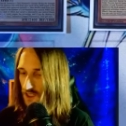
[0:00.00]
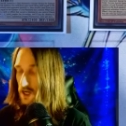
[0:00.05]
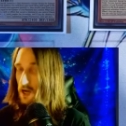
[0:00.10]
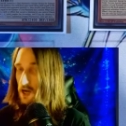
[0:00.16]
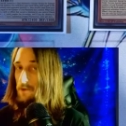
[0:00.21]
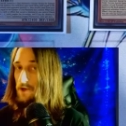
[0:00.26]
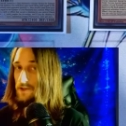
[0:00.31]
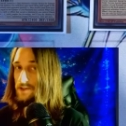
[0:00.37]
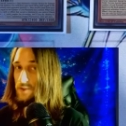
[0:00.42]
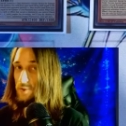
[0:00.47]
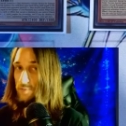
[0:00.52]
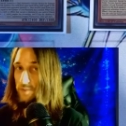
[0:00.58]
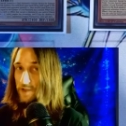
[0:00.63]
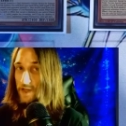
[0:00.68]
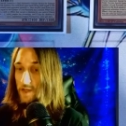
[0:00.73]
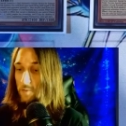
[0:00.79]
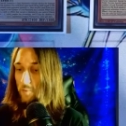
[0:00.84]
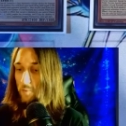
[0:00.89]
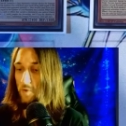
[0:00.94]
I'm also
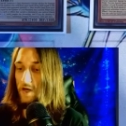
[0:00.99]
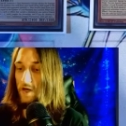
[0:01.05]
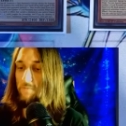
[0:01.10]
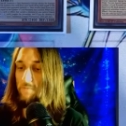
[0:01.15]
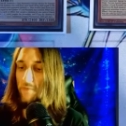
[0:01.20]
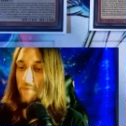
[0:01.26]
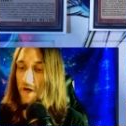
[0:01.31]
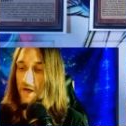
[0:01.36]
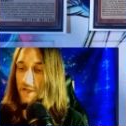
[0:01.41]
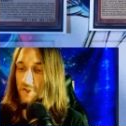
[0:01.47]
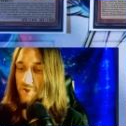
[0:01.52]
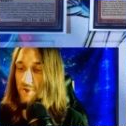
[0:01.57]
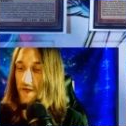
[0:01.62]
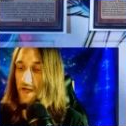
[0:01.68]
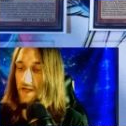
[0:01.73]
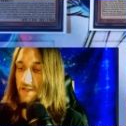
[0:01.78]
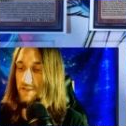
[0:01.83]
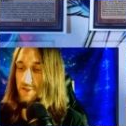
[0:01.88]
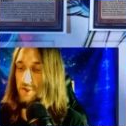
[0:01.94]
playing 1 Mono
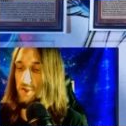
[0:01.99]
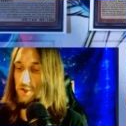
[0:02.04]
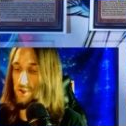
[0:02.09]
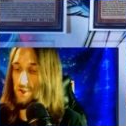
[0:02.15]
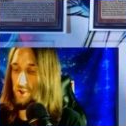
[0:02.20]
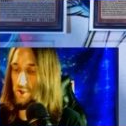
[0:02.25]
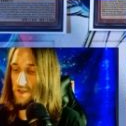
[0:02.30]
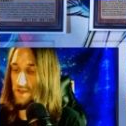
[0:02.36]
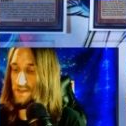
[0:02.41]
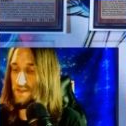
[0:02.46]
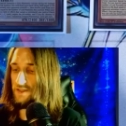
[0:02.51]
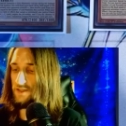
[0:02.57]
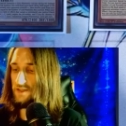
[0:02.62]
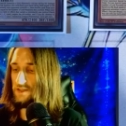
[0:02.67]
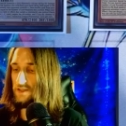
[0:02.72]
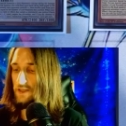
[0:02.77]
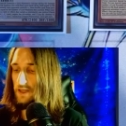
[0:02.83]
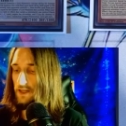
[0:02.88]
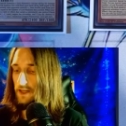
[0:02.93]
Dragon Zernatron
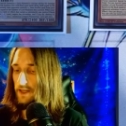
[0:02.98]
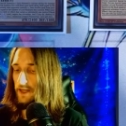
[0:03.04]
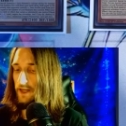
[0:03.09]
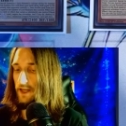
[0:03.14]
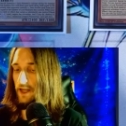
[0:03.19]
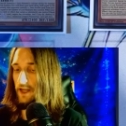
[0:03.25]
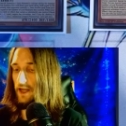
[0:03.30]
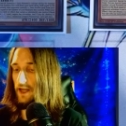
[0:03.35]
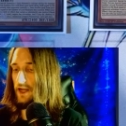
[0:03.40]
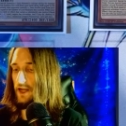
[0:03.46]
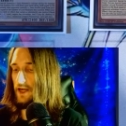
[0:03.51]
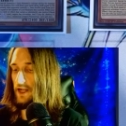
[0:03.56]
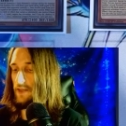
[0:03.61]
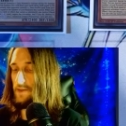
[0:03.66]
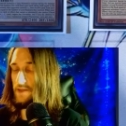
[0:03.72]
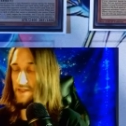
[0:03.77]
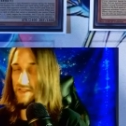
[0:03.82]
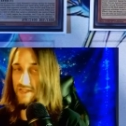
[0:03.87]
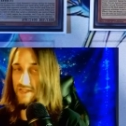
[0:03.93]
still, and
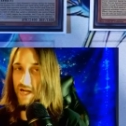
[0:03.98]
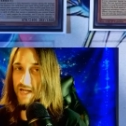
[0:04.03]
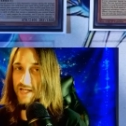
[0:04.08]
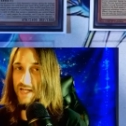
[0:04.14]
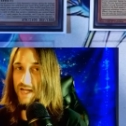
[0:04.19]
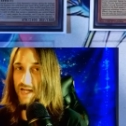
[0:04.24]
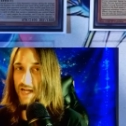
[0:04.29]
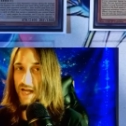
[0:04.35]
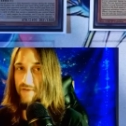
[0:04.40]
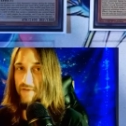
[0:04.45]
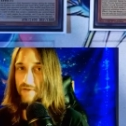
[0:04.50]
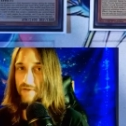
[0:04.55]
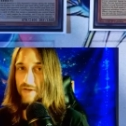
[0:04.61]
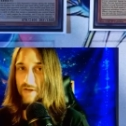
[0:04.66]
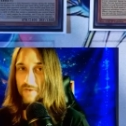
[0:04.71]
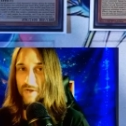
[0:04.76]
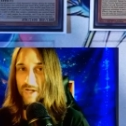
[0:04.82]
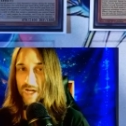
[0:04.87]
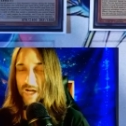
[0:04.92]
in the side deck I have
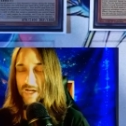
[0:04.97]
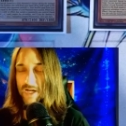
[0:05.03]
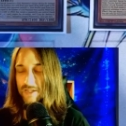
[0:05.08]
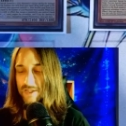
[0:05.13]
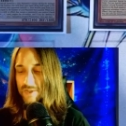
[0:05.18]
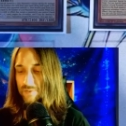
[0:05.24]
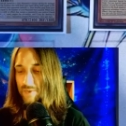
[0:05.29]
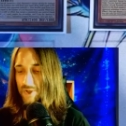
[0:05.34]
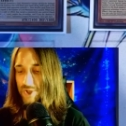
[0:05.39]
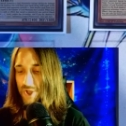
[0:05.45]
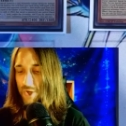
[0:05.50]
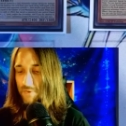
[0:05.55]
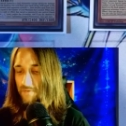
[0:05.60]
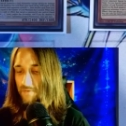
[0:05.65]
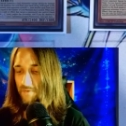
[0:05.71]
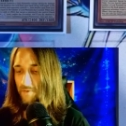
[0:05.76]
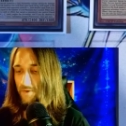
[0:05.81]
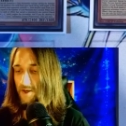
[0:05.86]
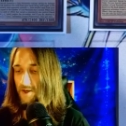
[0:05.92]
another guy to switch out
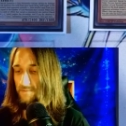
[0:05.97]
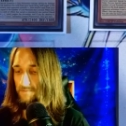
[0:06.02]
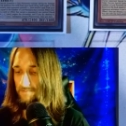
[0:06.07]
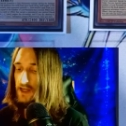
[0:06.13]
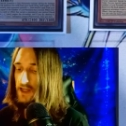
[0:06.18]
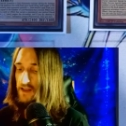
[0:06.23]
for.